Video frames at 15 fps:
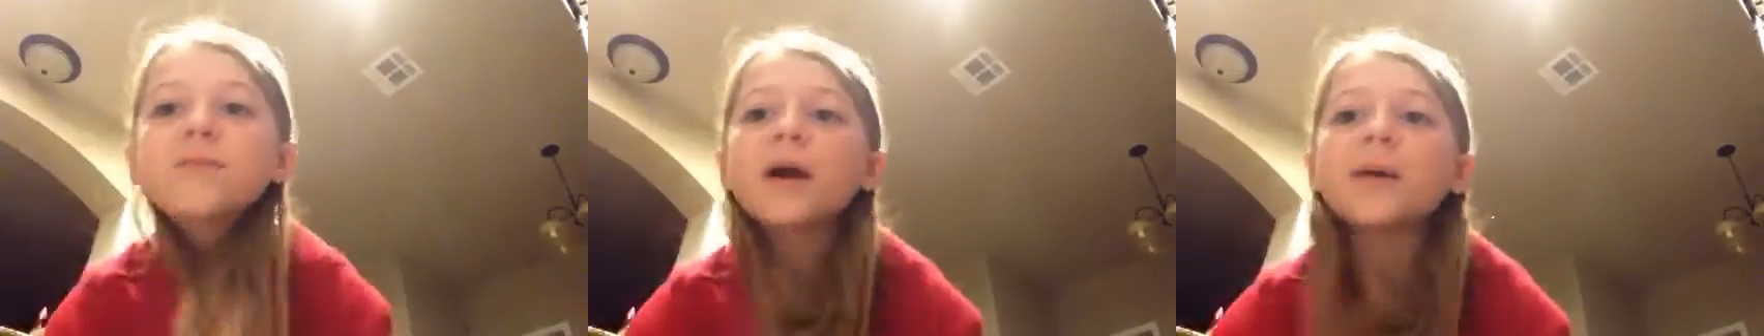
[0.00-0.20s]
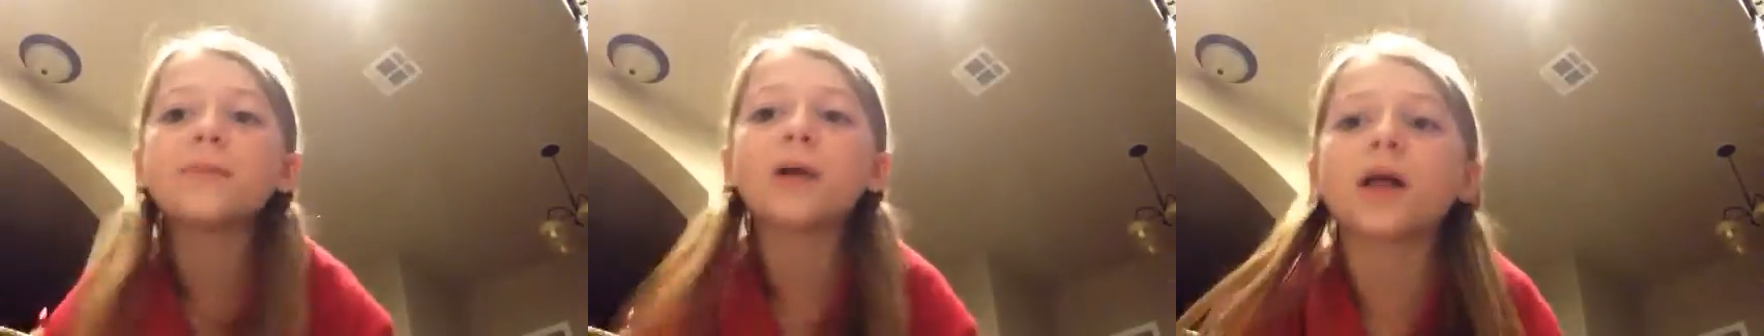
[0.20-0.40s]

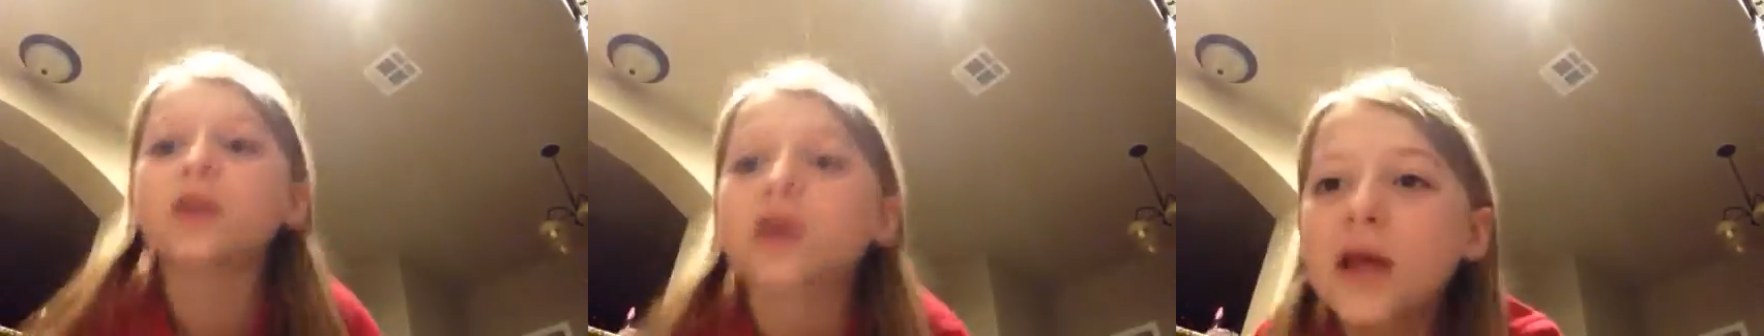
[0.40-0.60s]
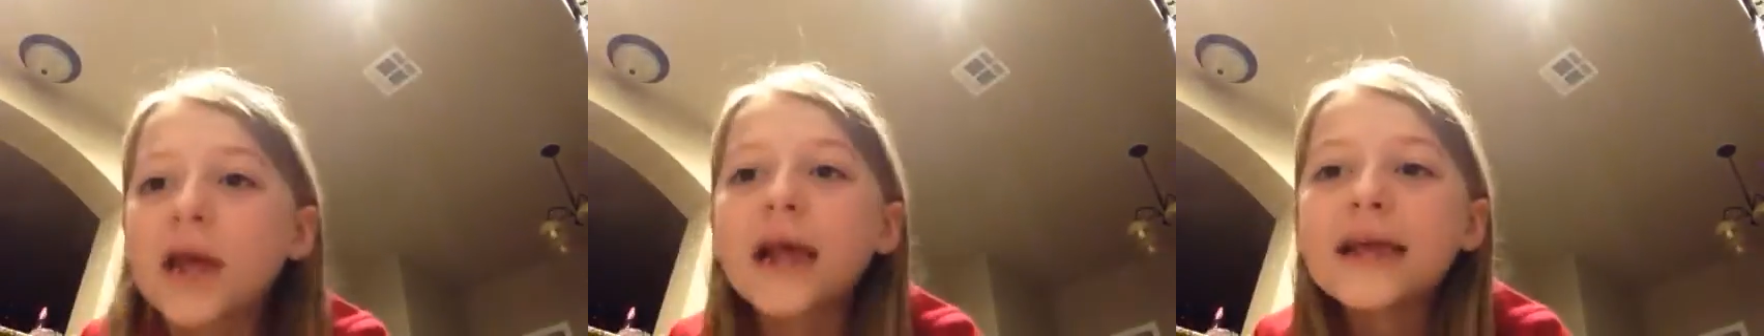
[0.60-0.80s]
but I'm not
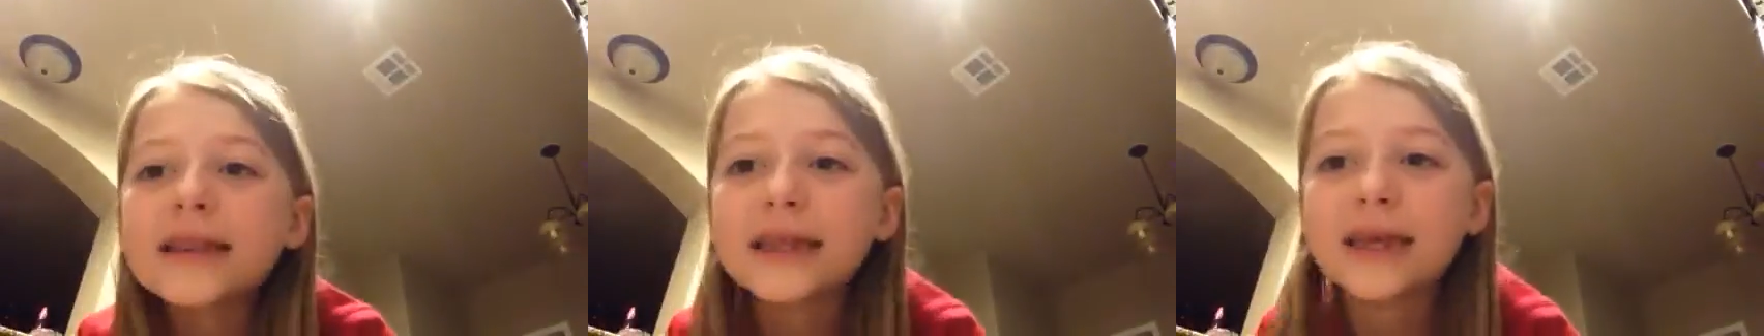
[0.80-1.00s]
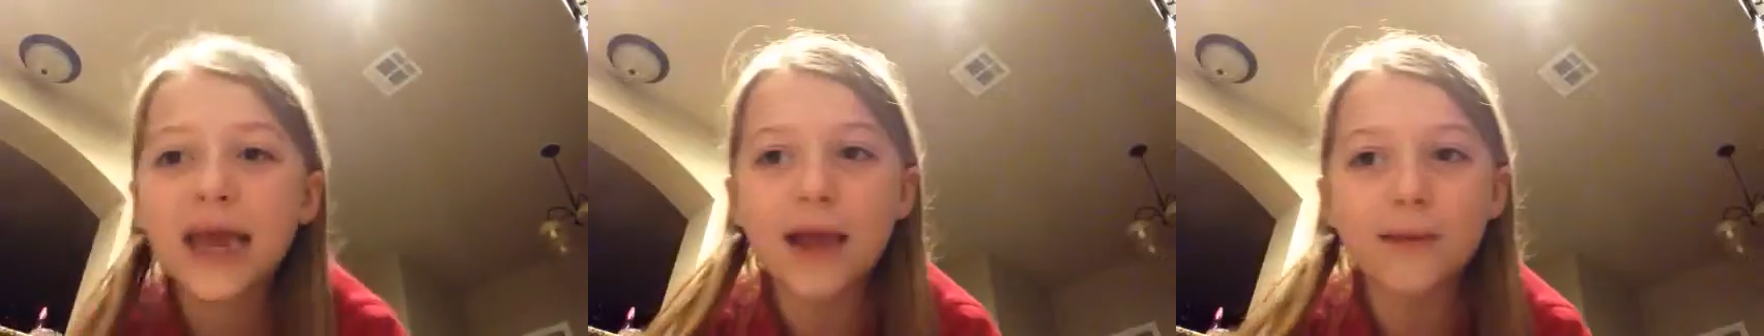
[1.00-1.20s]
looking at
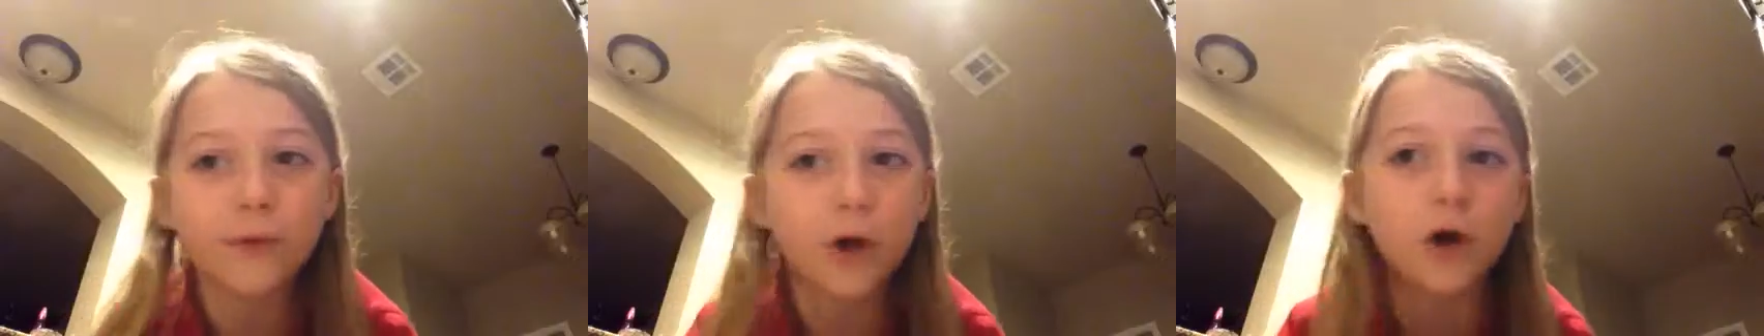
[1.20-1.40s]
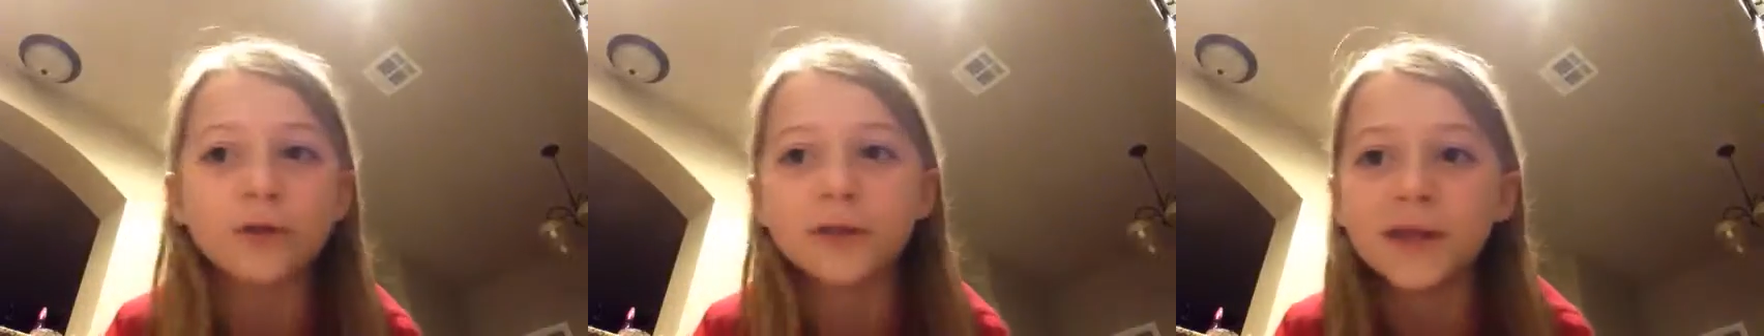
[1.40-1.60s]
the
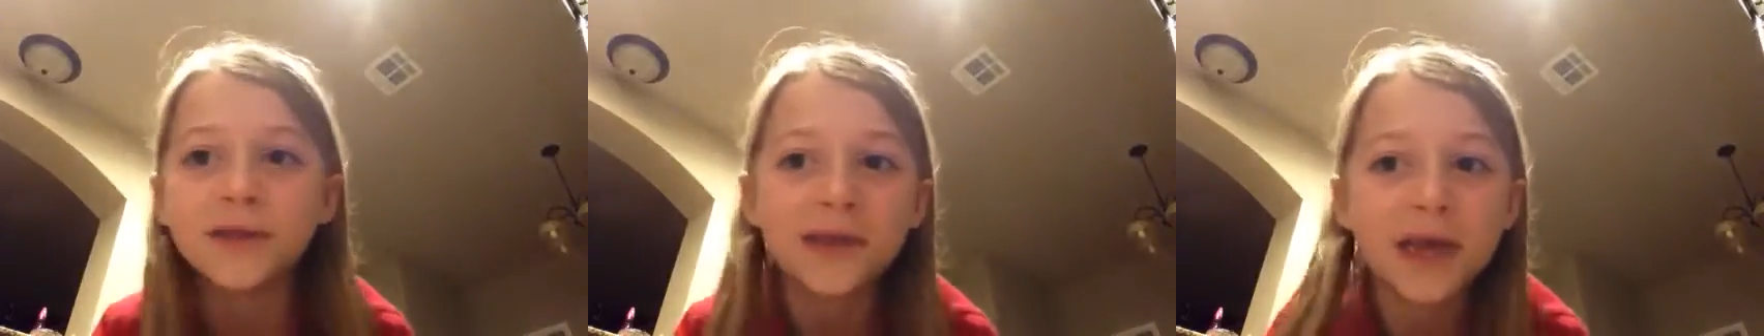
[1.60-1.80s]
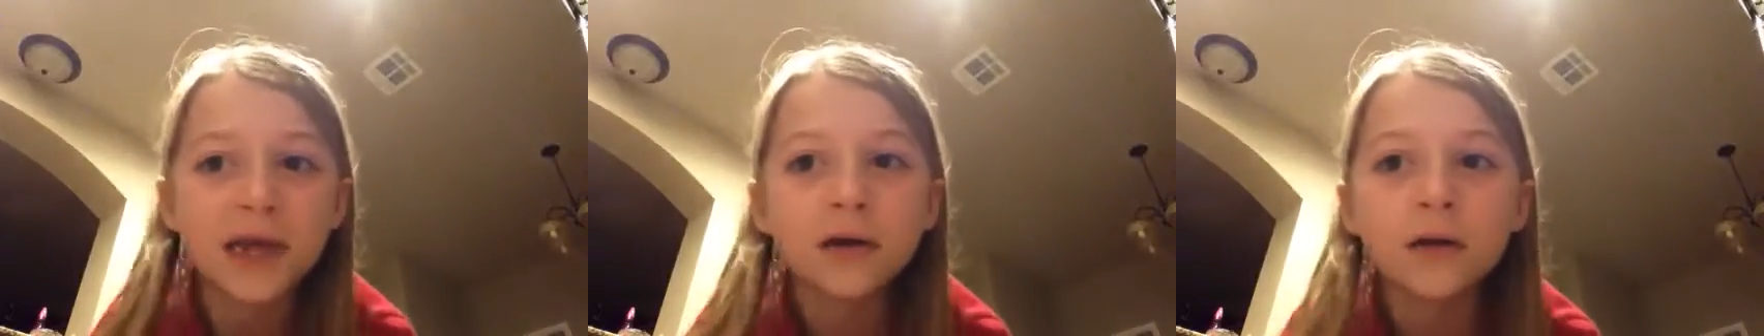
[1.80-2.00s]
camera on the
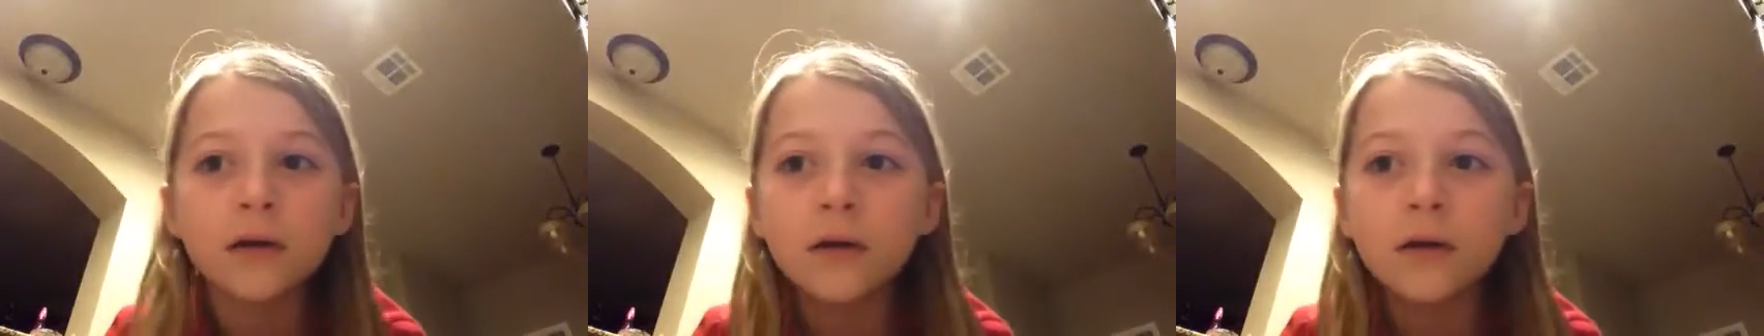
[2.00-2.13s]
thing.